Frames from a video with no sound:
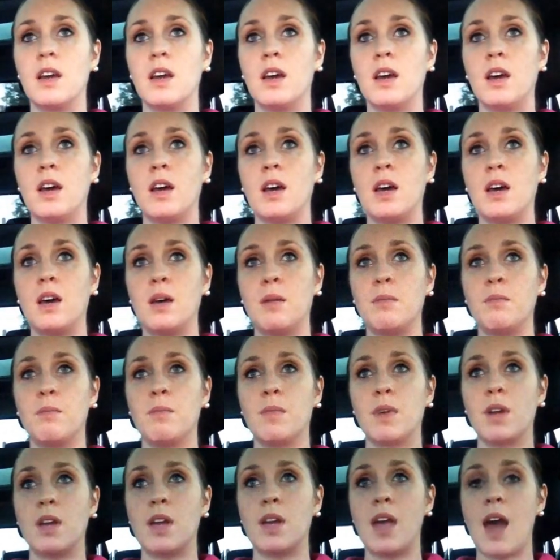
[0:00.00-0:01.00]

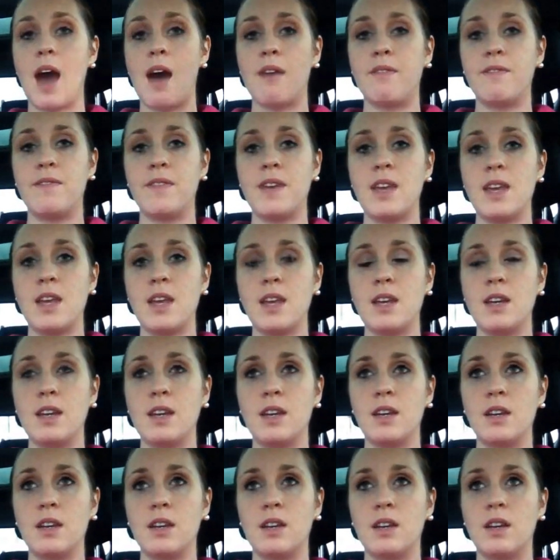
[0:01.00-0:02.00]
um,
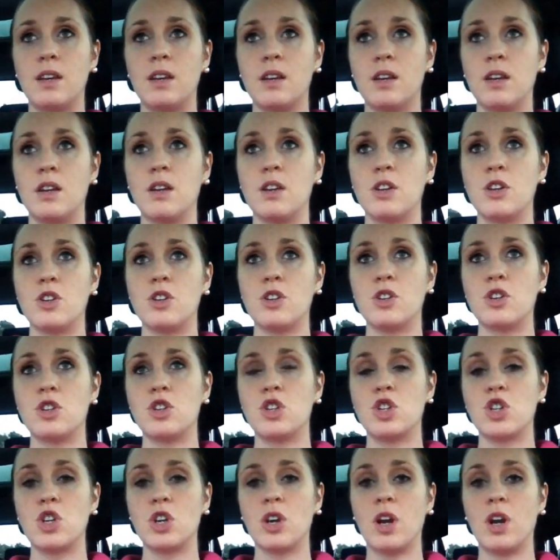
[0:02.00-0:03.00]
caffeine
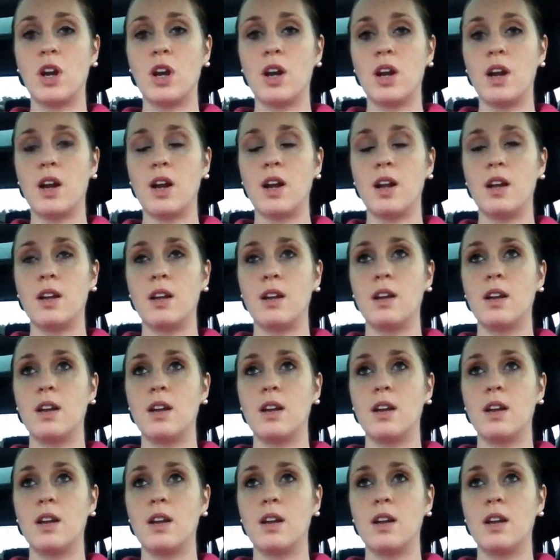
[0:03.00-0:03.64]
sugar,